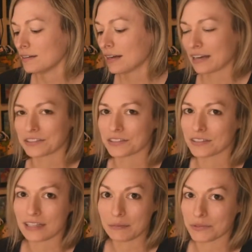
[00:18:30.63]
extra
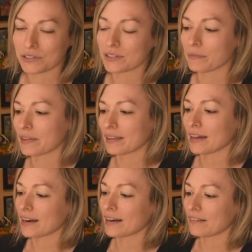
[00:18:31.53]
seams or something
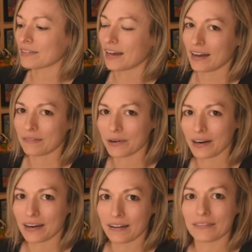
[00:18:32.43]
that I'd have to add, where
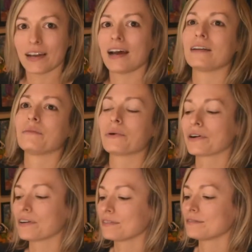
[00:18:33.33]
I'd have to add
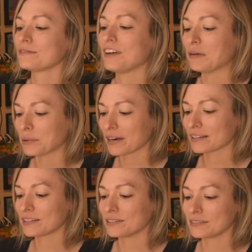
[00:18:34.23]
more fabric
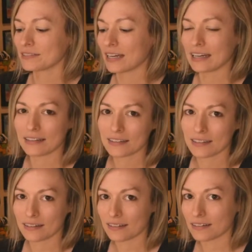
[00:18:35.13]
to get it
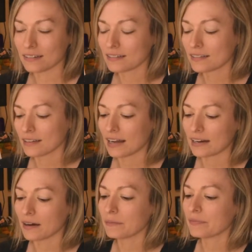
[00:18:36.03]
to all
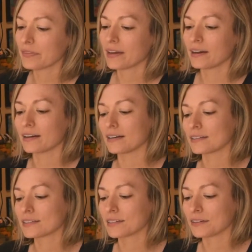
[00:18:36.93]
line up.
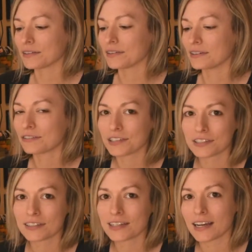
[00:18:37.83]
So
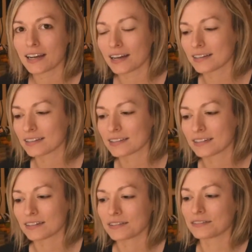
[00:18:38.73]
unfortunately I had to
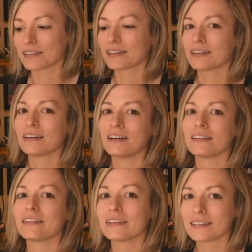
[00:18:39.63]
start over
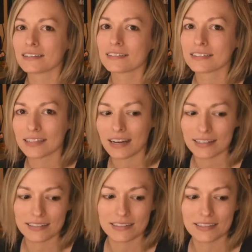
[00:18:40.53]
on the
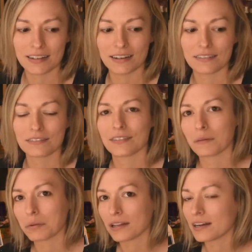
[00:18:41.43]
sides of the
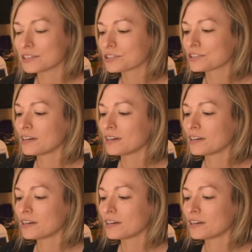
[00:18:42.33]
plush,